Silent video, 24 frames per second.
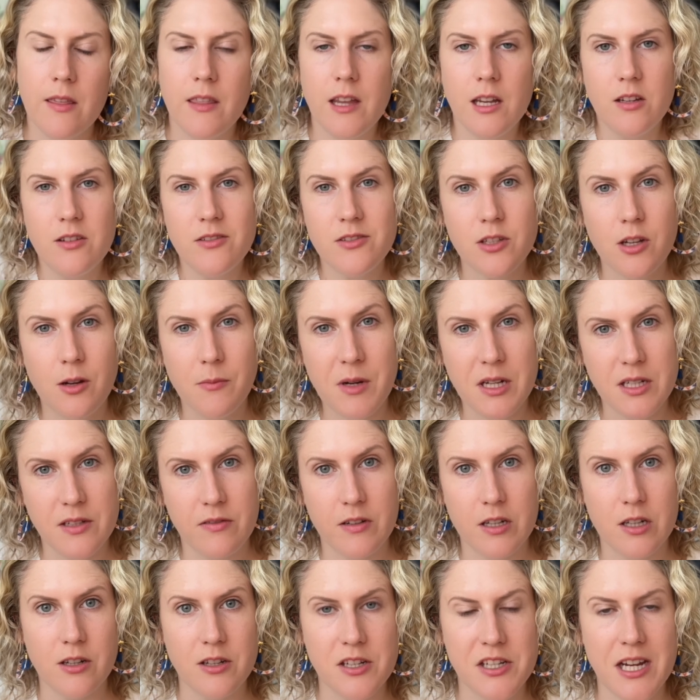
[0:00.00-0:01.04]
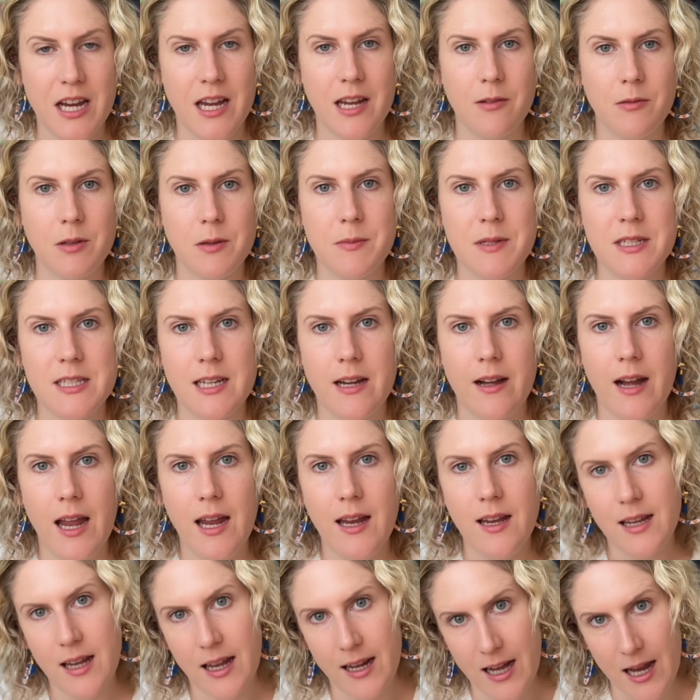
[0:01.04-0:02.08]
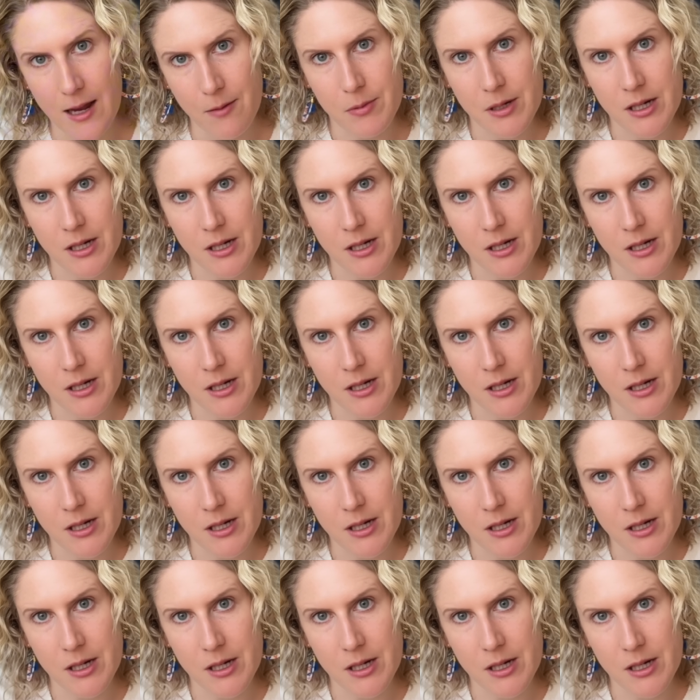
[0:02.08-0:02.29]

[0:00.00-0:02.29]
Thank you so much for crocheting with me today, and happy